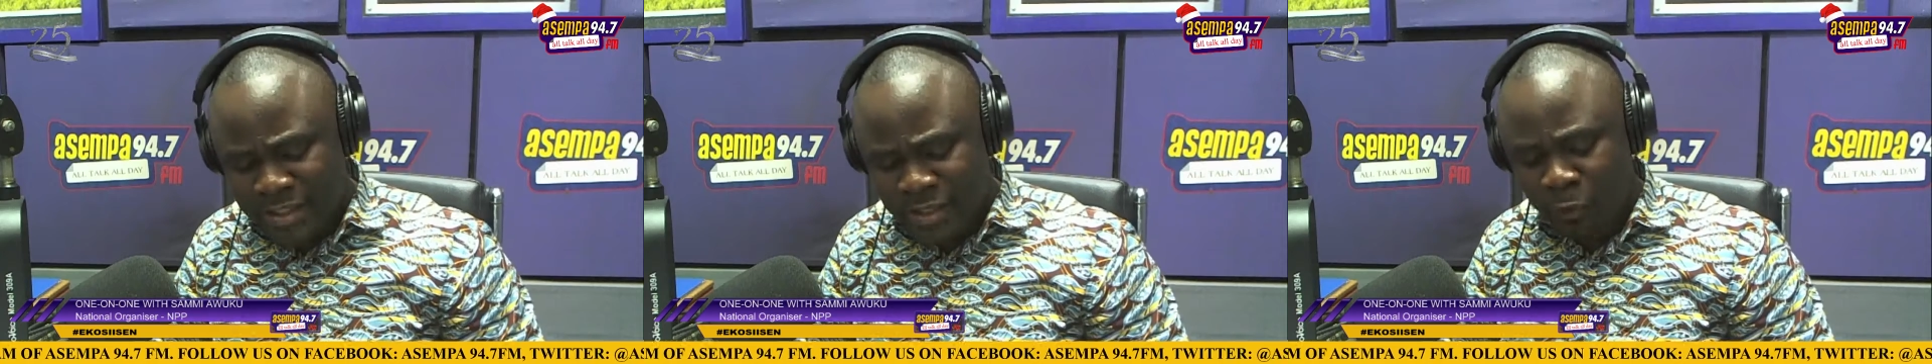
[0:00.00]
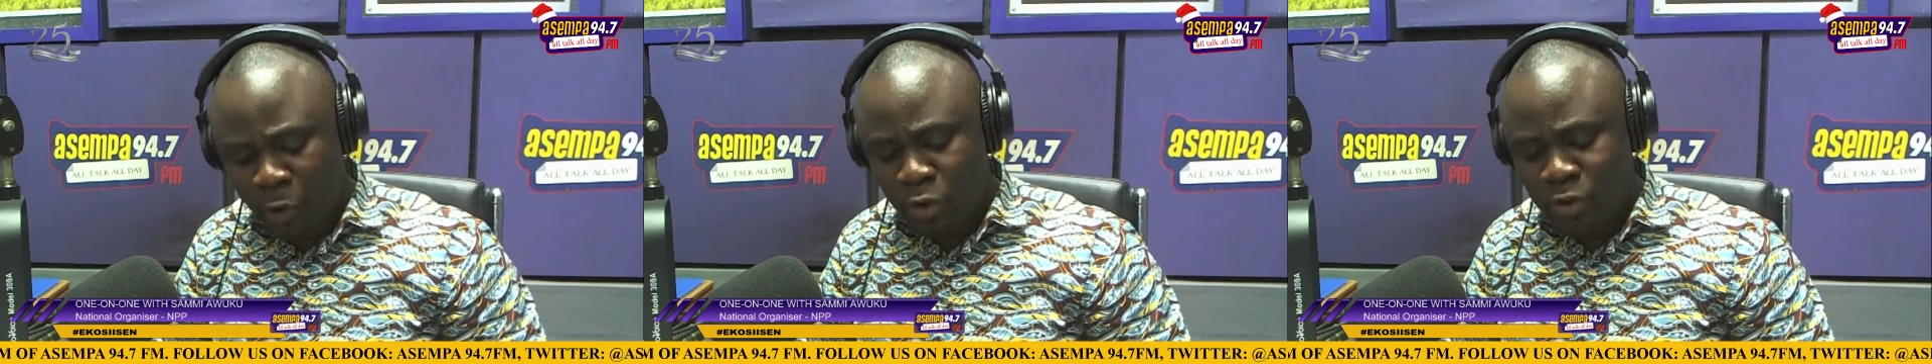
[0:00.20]

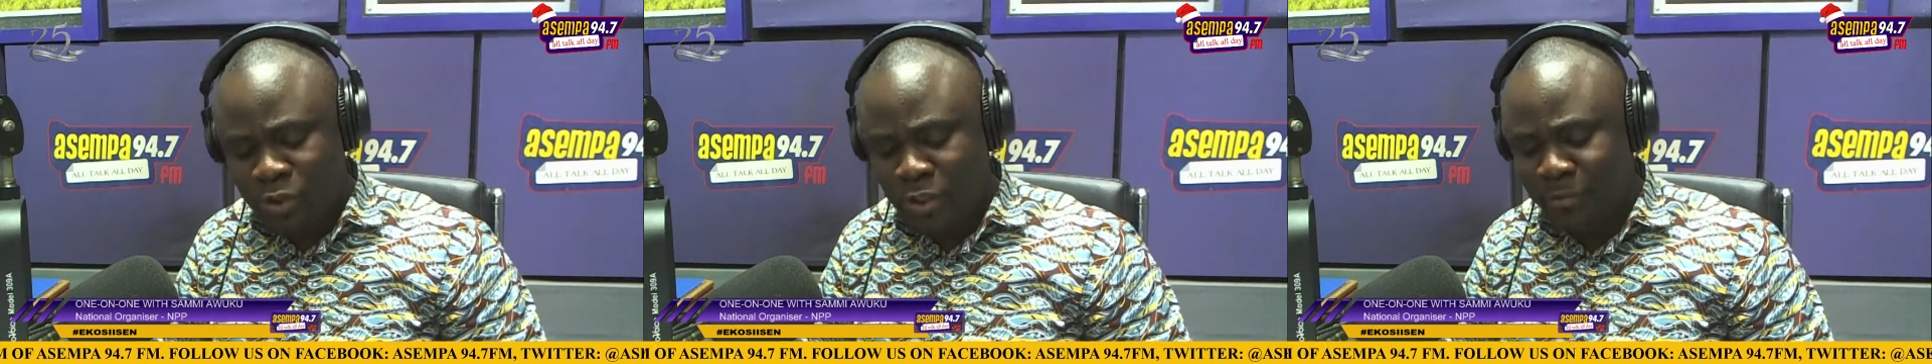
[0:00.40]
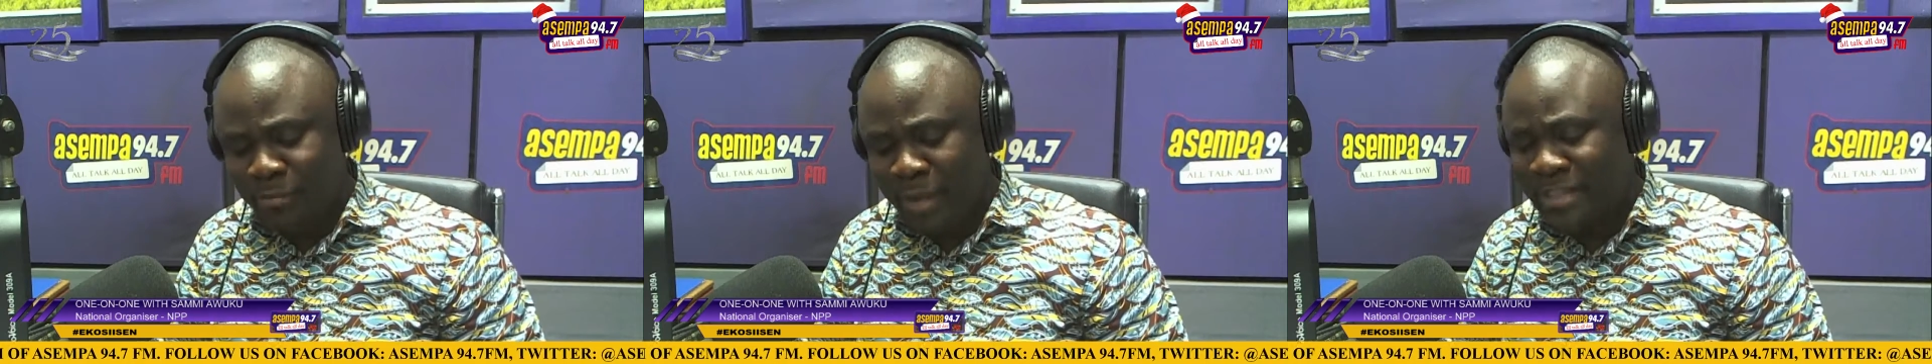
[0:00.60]

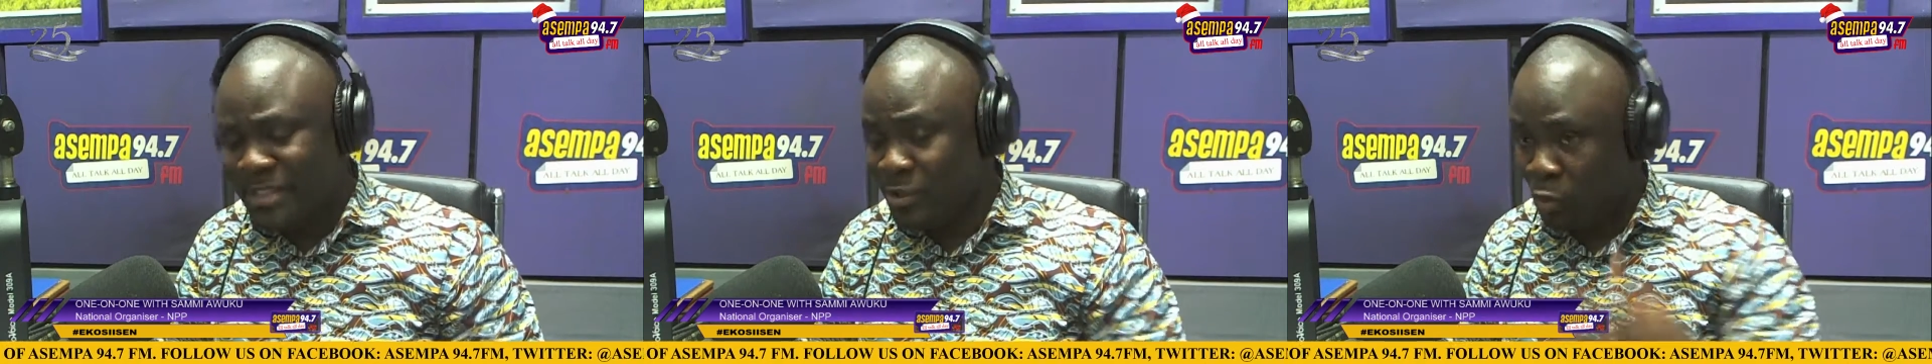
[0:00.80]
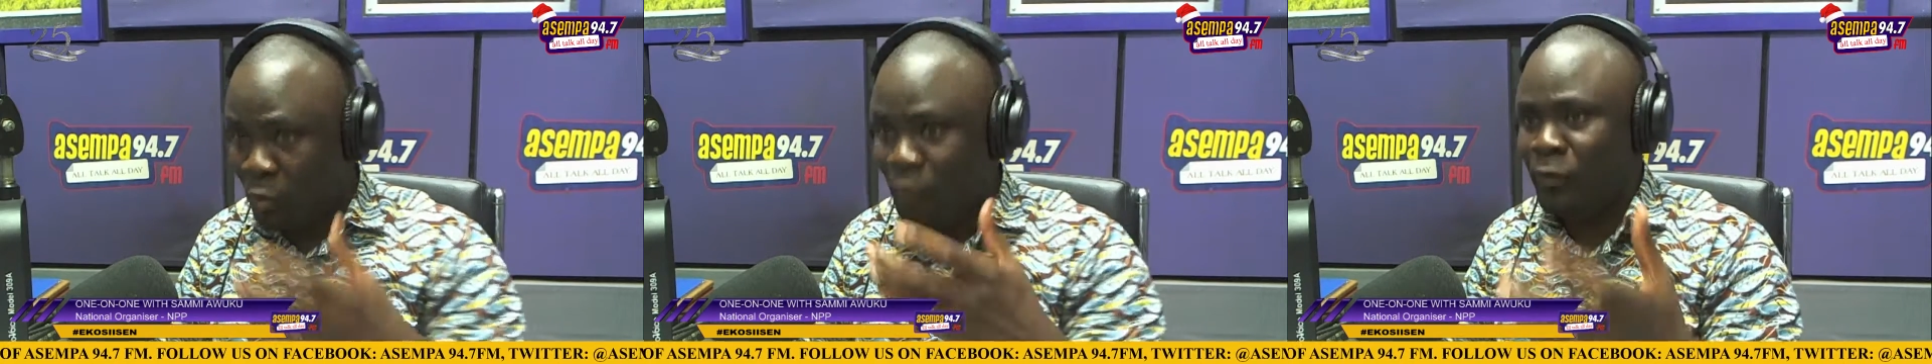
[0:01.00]
folks no met
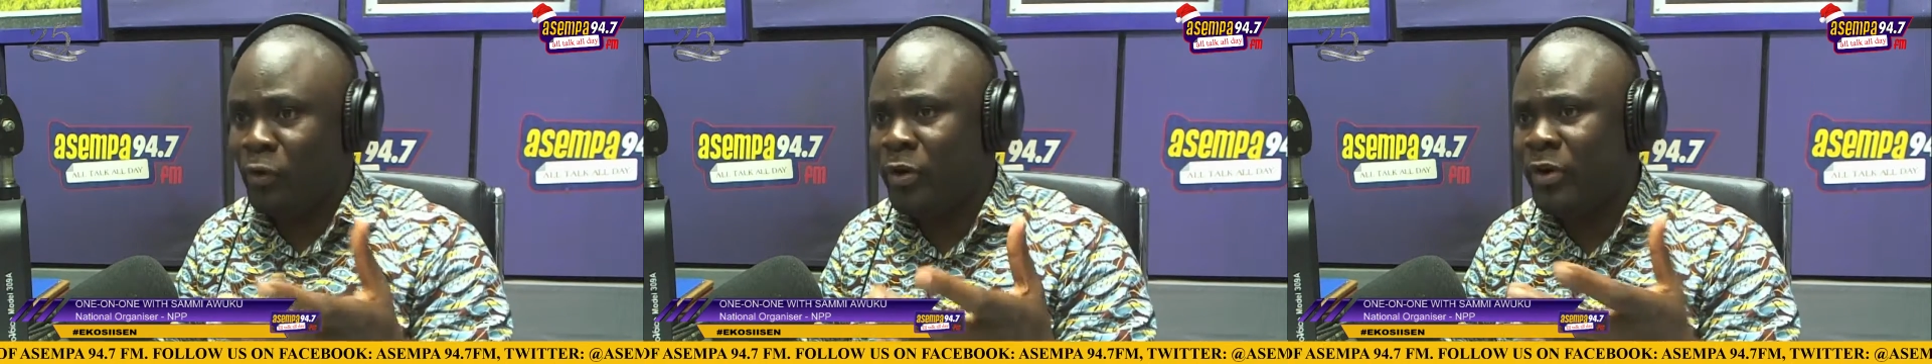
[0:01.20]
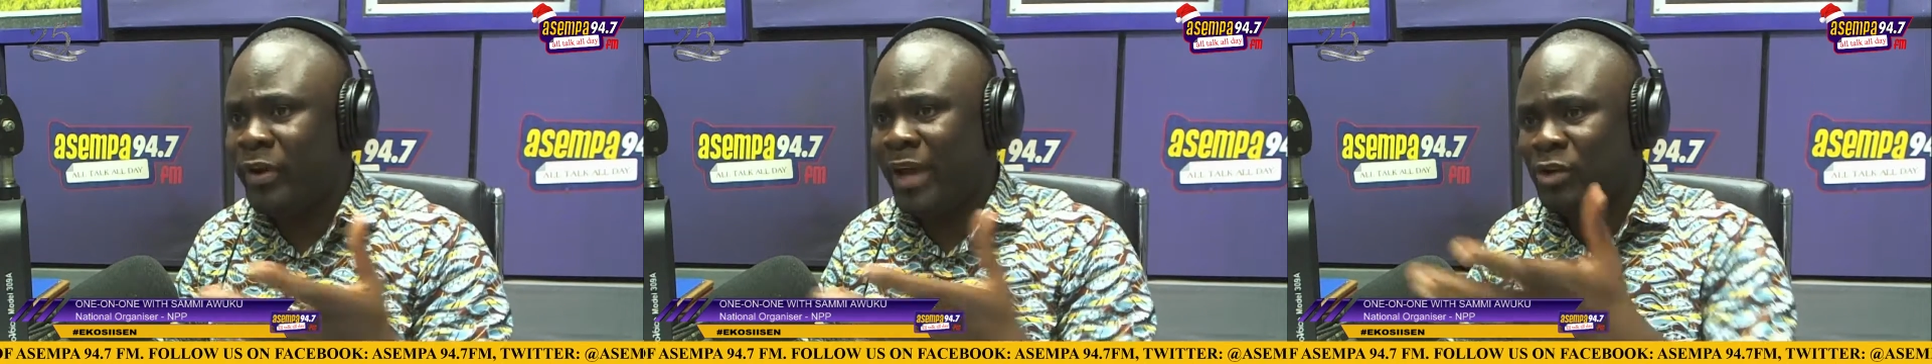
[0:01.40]
in
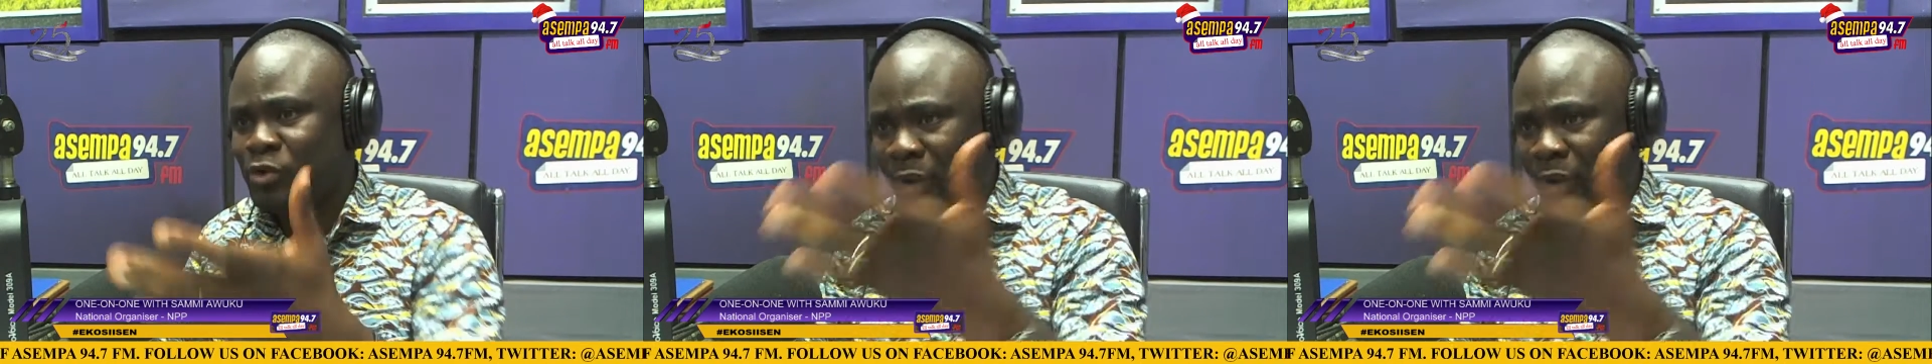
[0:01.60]
Koforidua